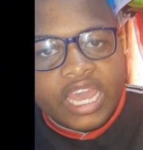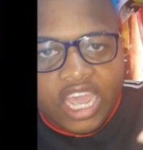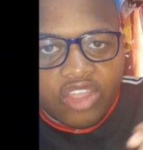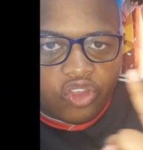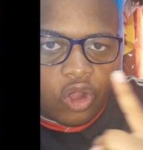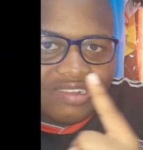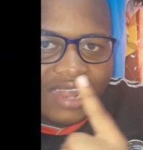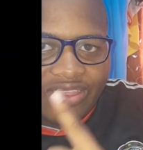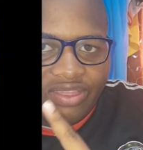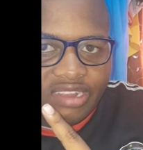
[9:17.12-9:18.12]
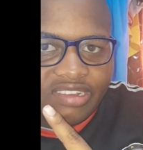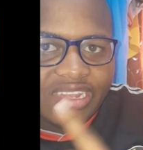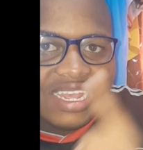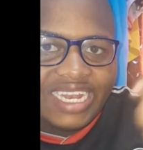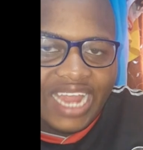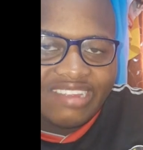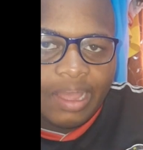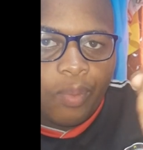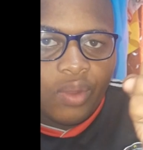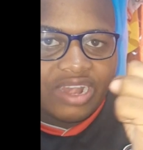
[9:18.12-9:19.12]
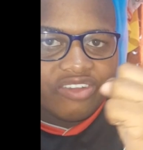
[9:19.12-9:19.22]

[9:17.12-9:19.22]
he throws like this. He takes the ball and